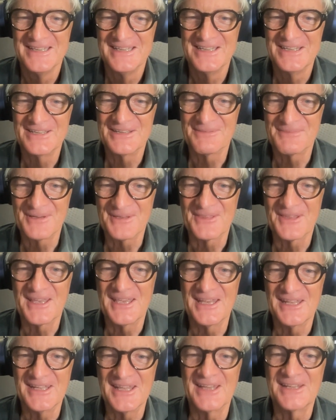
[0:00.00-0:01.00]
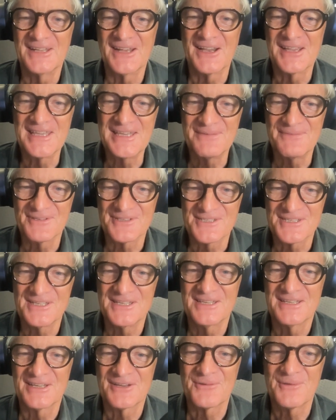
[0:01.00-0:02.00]
in their
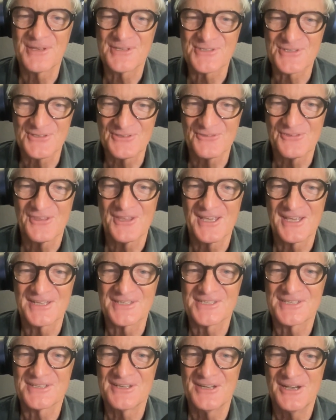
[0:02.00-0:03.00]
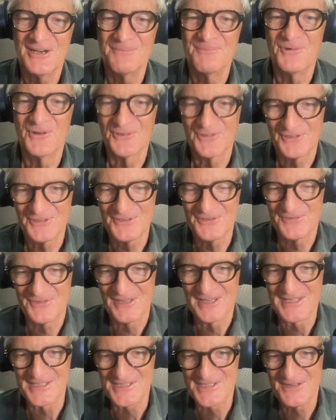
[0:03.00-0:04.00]
naivety, question things and want to do
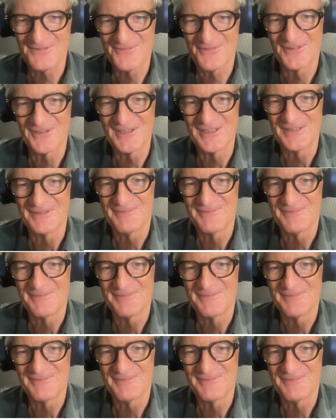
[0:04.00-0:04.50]
things differently.